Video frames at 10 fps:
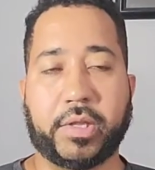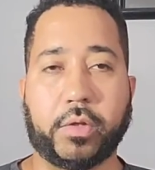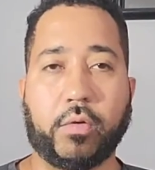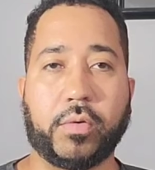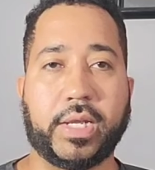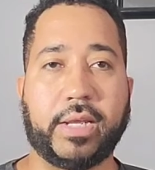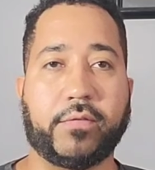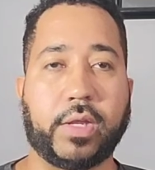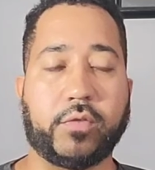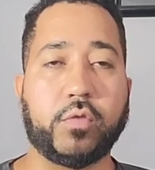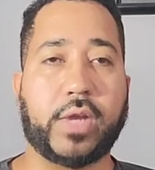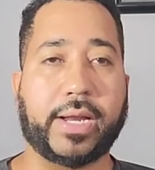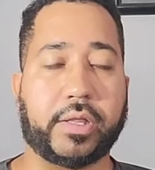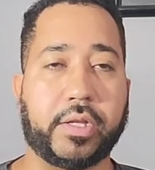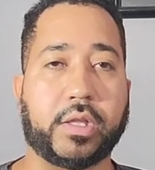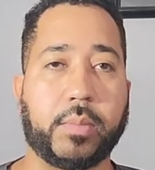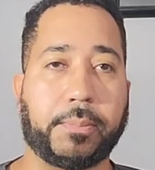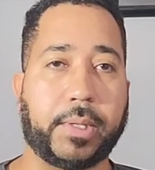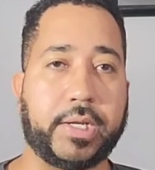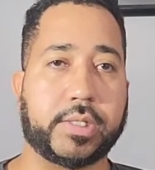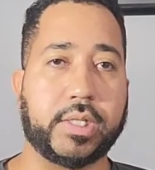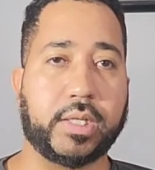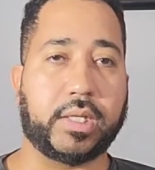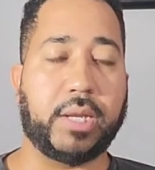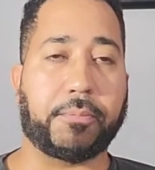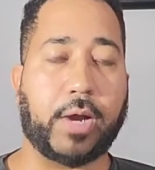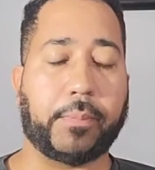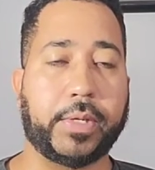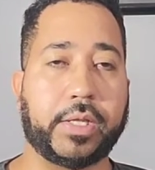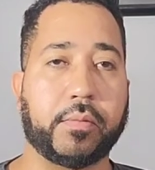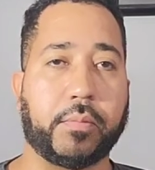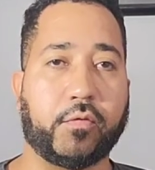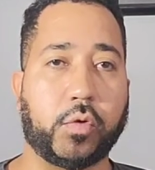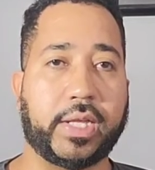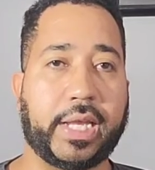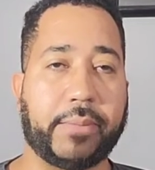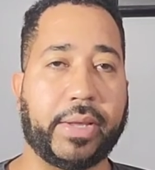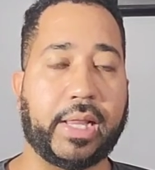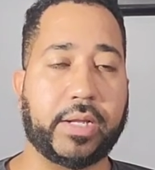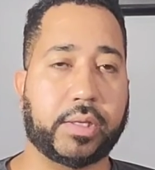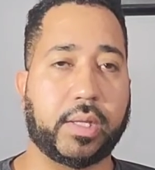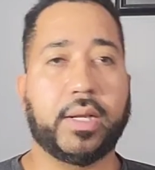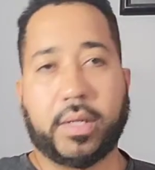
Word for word: So if, if you've got a system in place to get properties before they hit MLS,